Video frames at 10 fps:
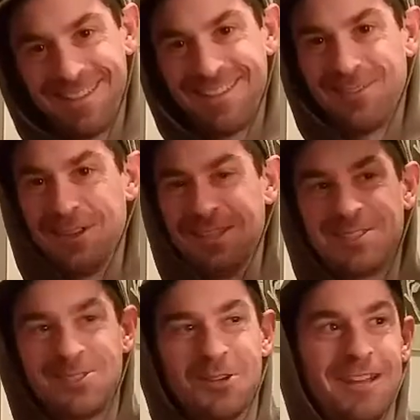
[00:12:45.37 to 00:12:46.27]
where this
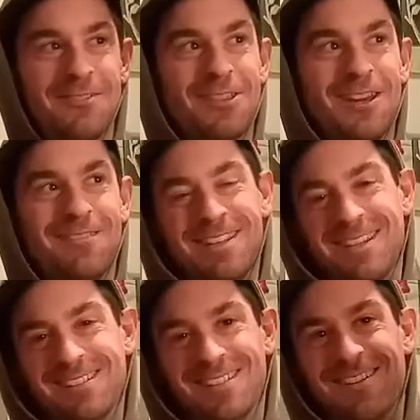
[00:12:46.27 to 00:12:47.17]
train of thought video
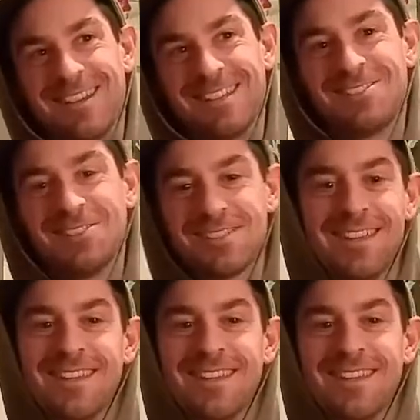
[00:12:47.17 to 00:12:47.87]
is going, is just